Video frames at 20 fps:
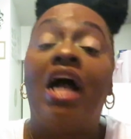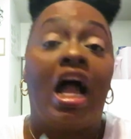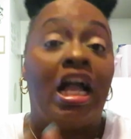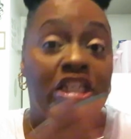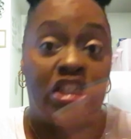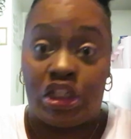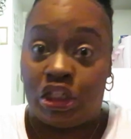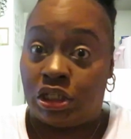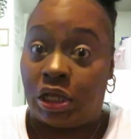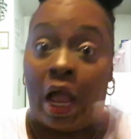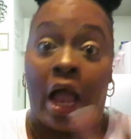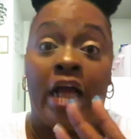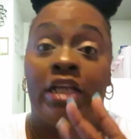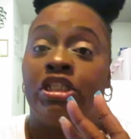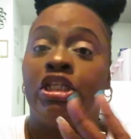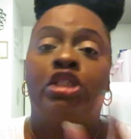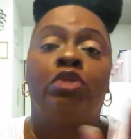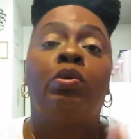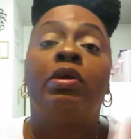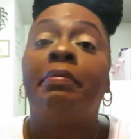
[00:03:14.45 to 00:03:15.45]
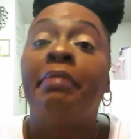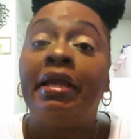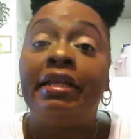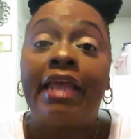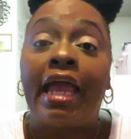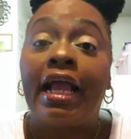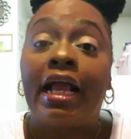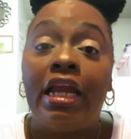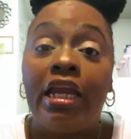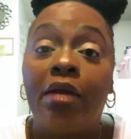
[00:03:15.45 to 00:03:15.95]
I just I just want to
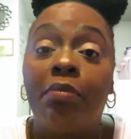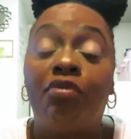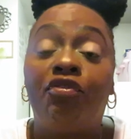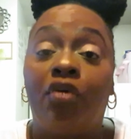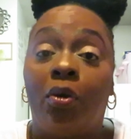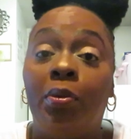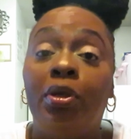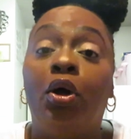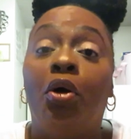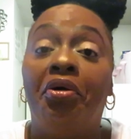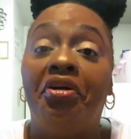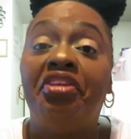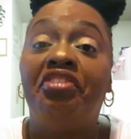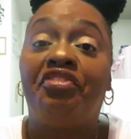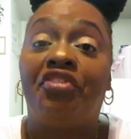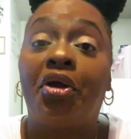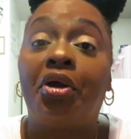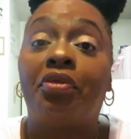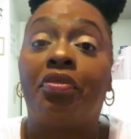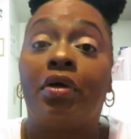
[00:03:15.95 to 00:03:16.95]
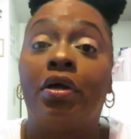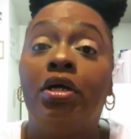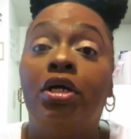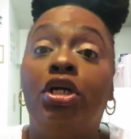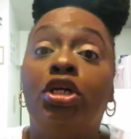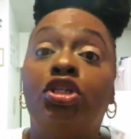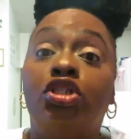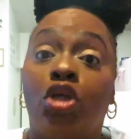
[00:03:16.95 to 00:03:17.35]
make that clear before we go any further.